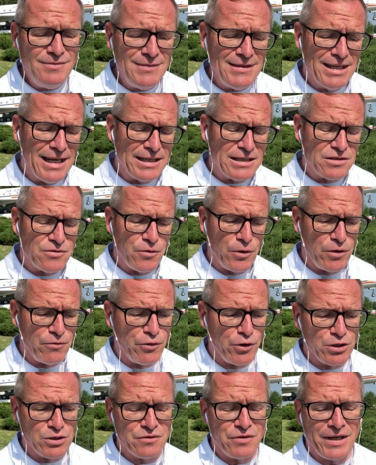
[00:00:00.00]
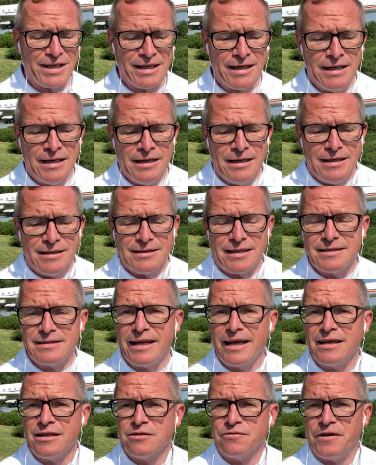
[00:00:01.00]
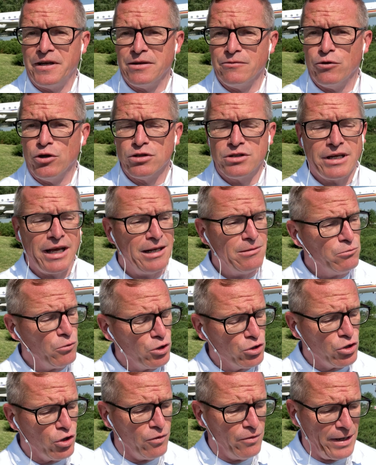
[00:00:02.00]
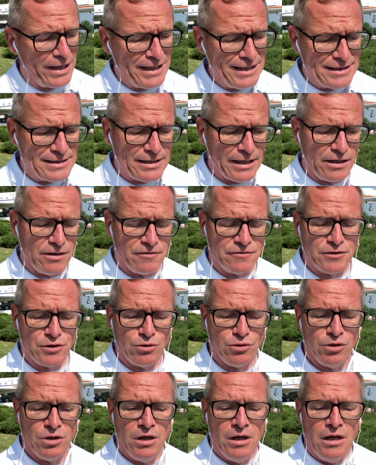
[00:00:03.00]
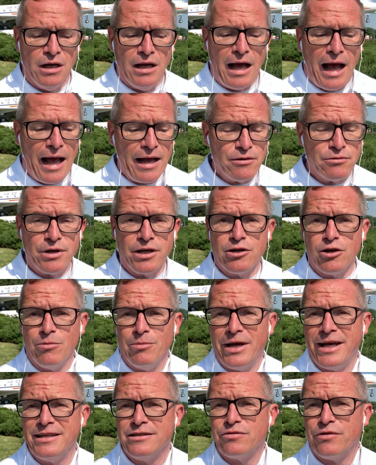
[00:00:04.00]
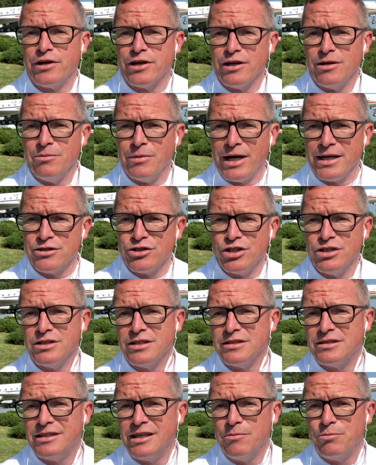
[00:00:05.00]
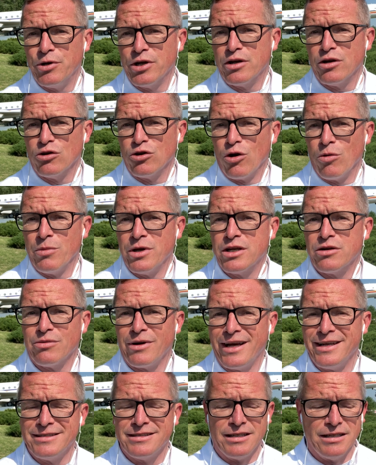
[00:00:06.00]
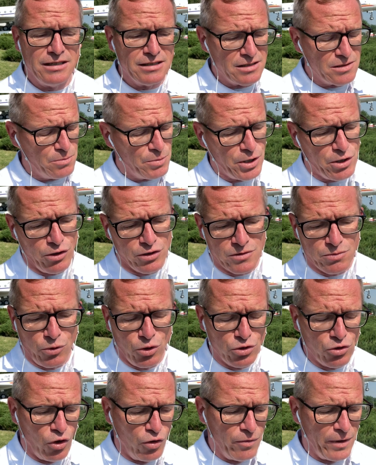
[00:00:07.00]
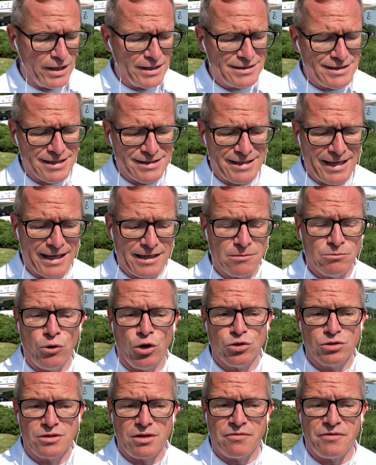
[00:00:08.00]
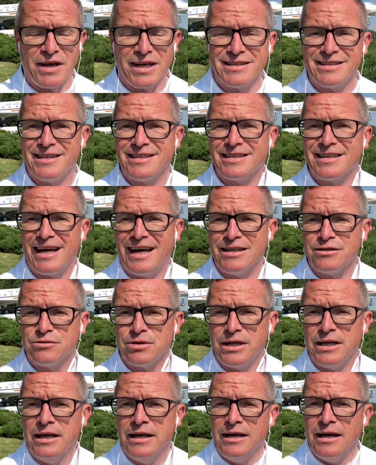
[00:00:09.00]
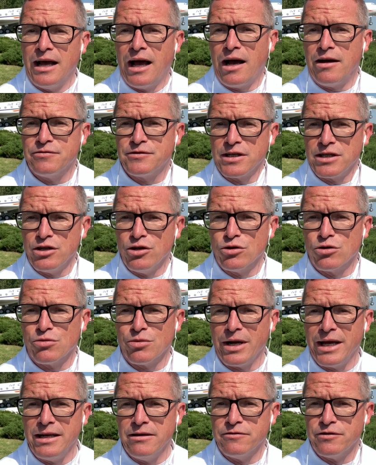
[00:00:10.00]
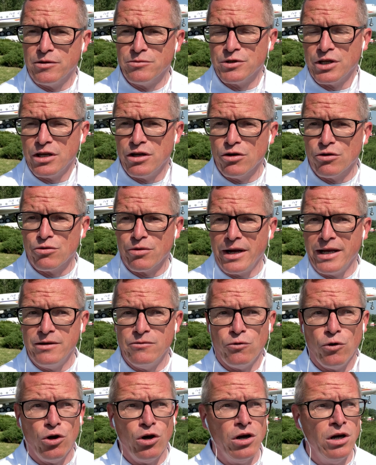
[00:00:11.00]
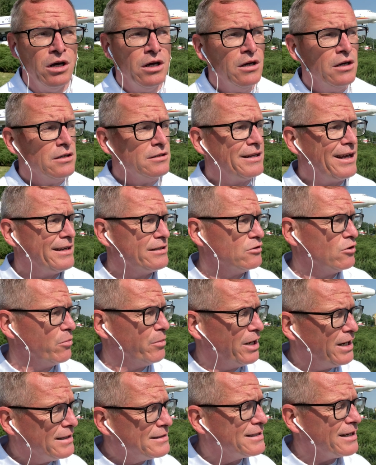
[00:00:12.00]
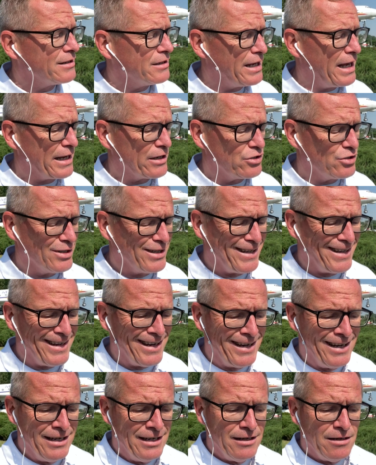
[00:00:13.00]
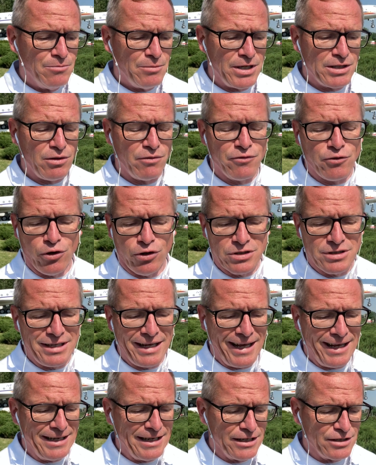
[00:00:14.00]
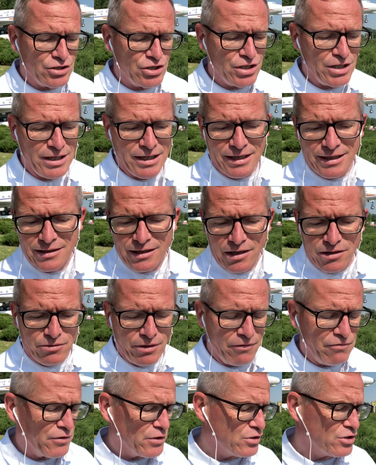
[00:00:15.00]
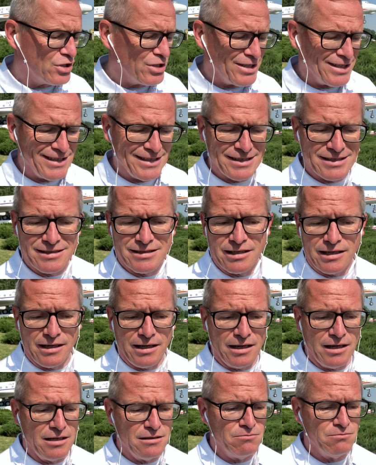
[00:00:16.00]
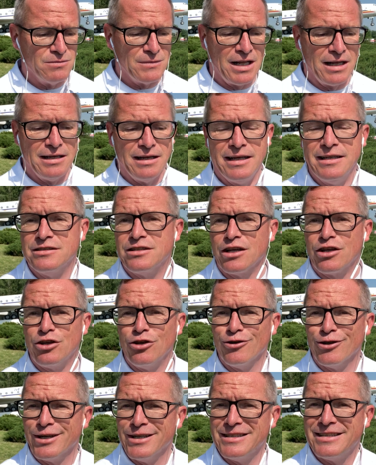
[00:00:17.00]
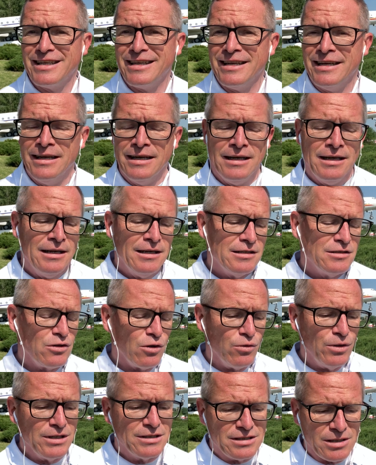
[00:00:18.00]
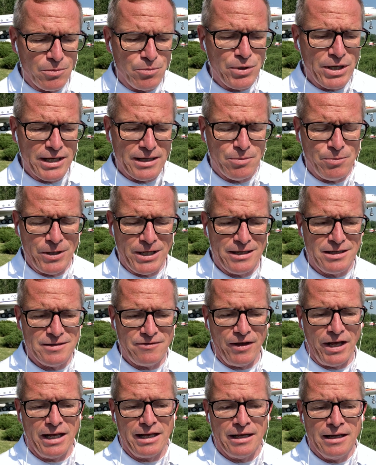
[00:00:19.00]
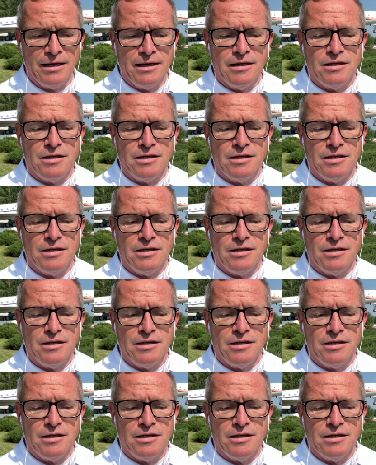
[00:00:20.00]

That's the first thing. The second thing, what can Moldova itself do? I recommend very much in this deep economic crisis, because Moldova is the second most affected country after Ukraine from the Ukraine war. There's no military action here, but of course the energy, the refugees, the insecurity. So it's a big thing.